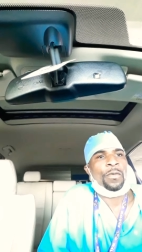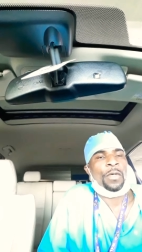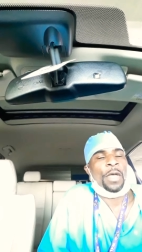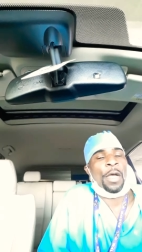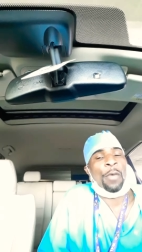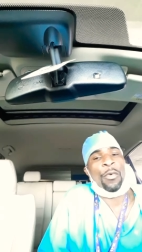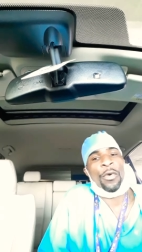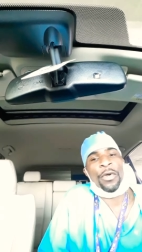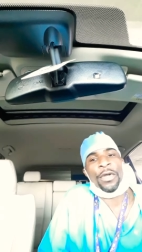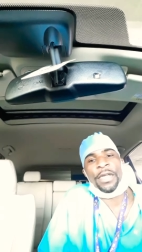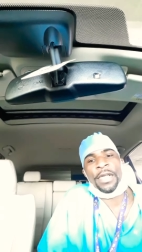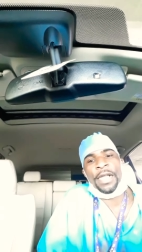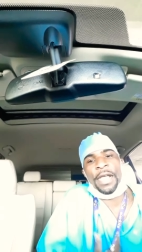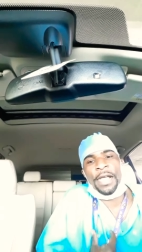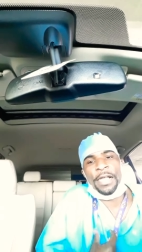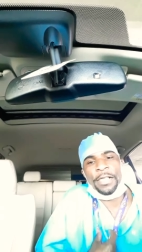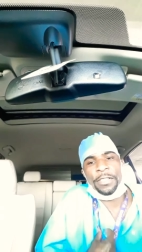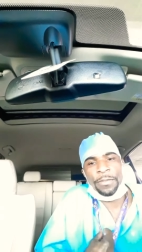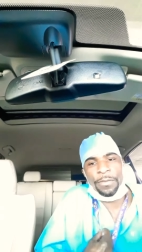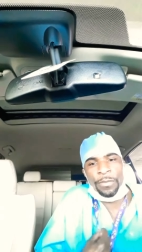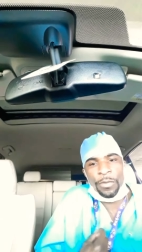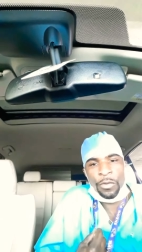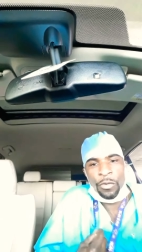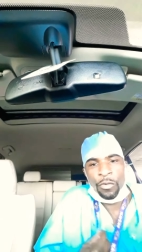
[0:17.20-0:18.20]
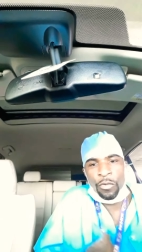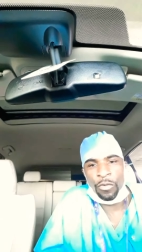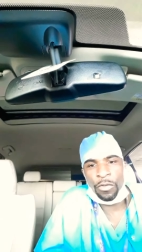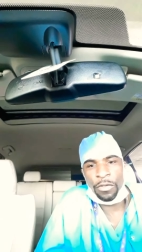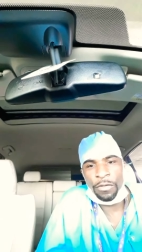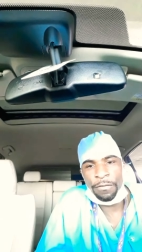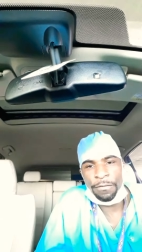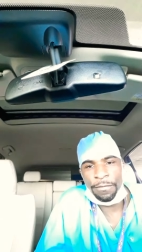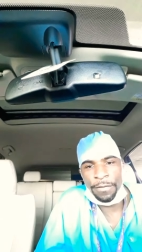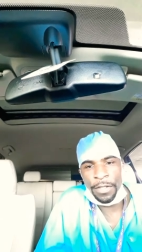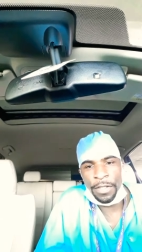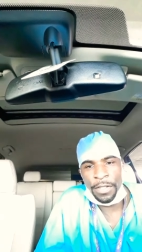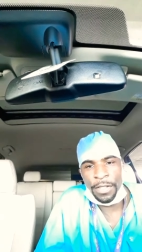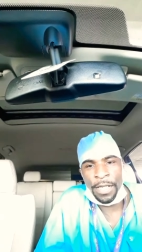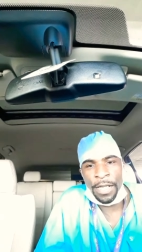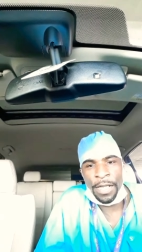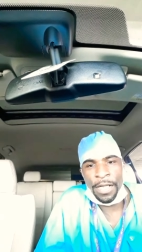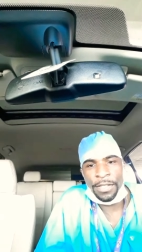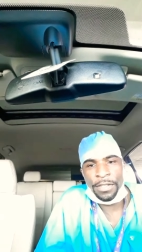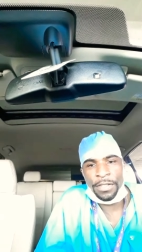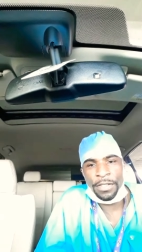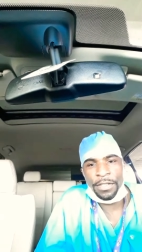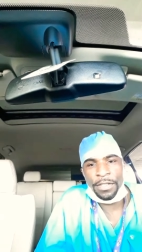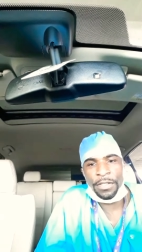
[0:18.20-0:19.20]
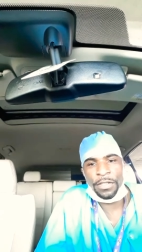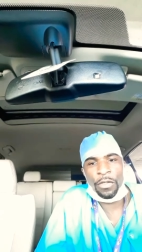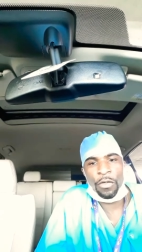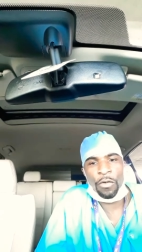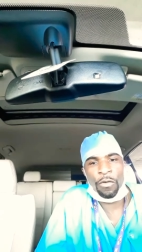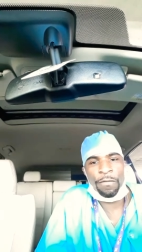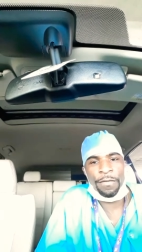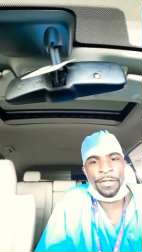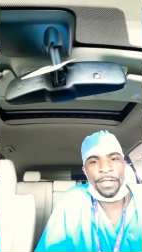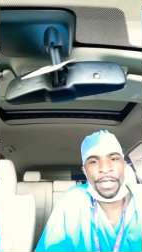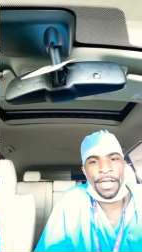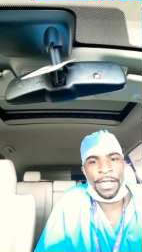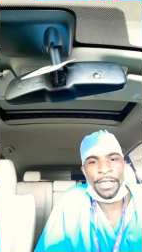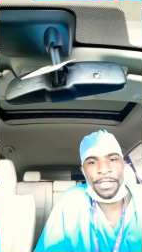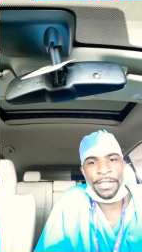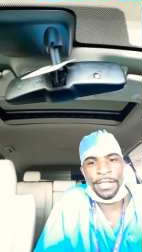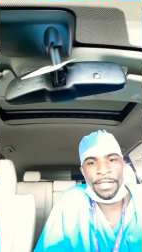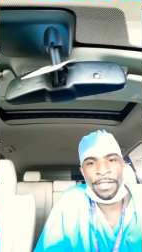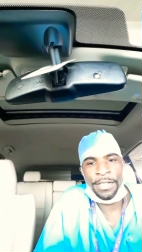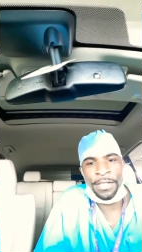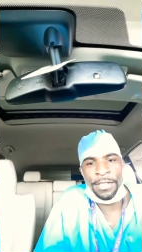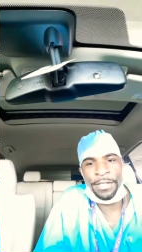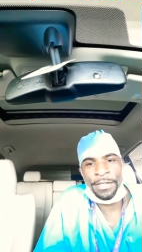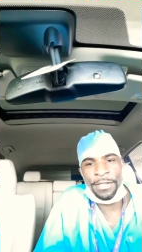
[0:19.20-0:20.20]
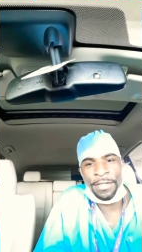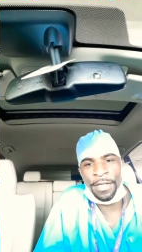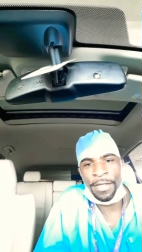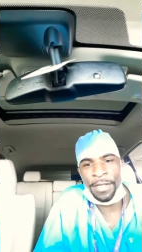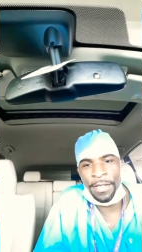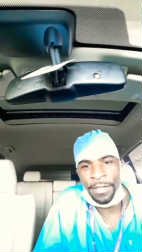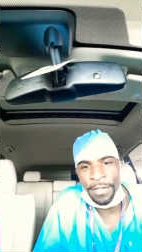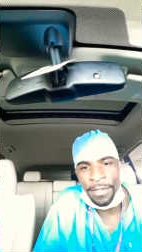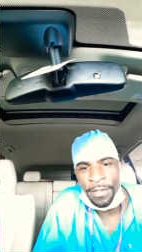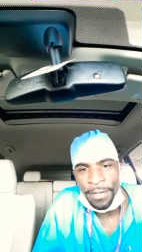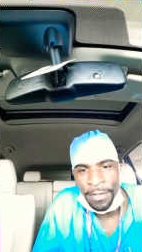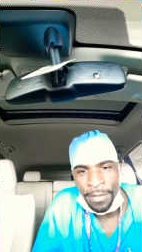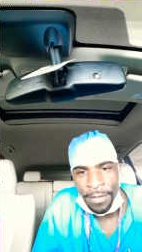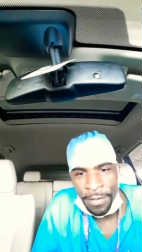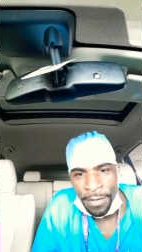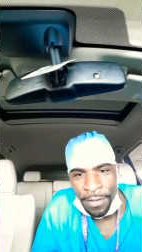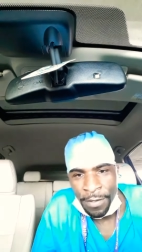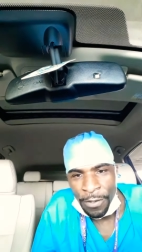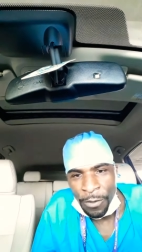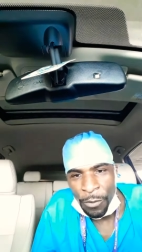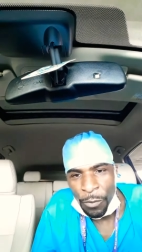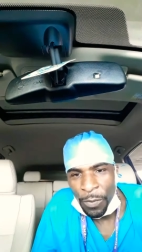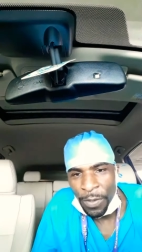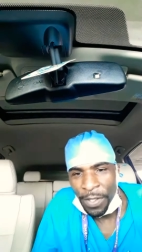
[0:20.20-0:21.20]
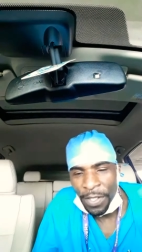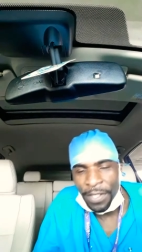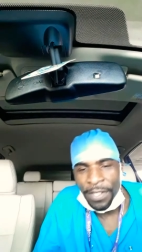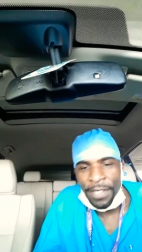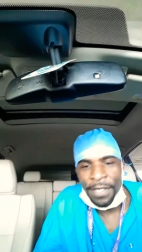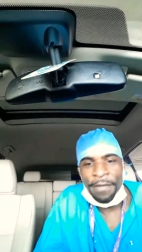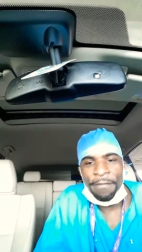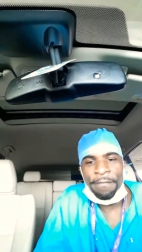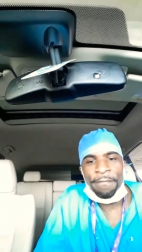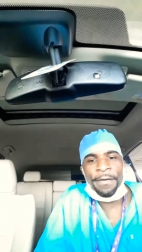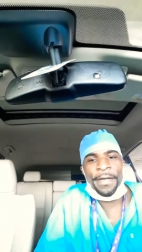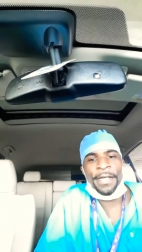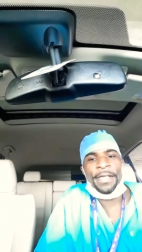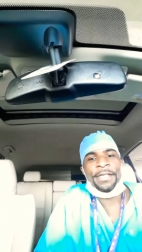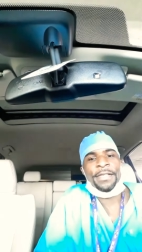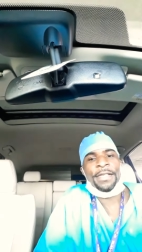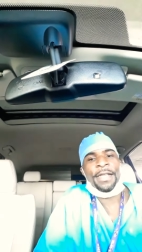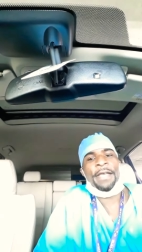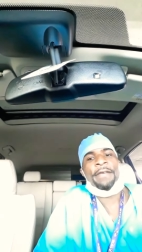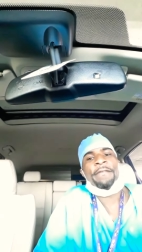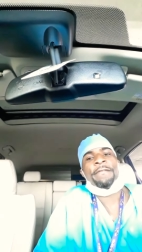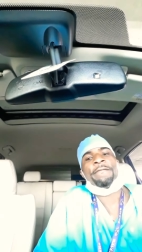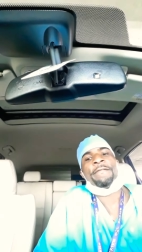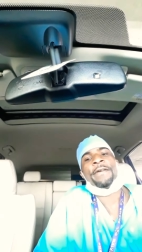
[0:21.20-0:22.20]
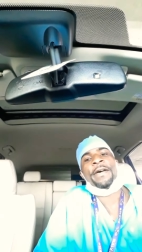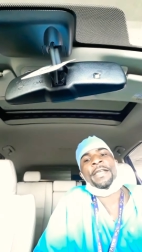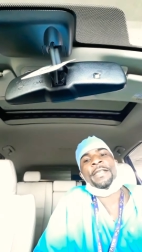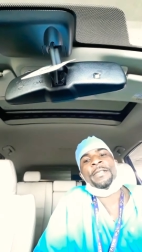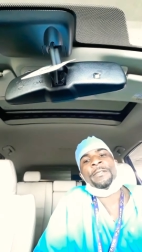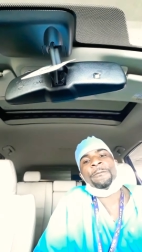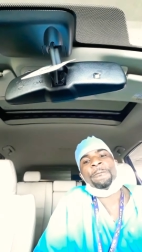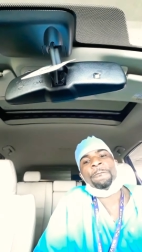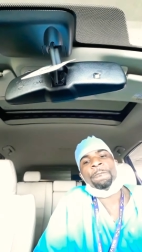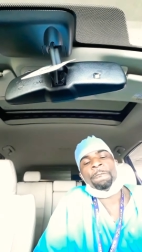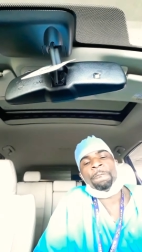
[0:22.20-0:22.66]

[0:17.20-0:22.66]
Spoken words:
work in the hospital on the front lines of this COVID-19 thing. We in there fighting that fight.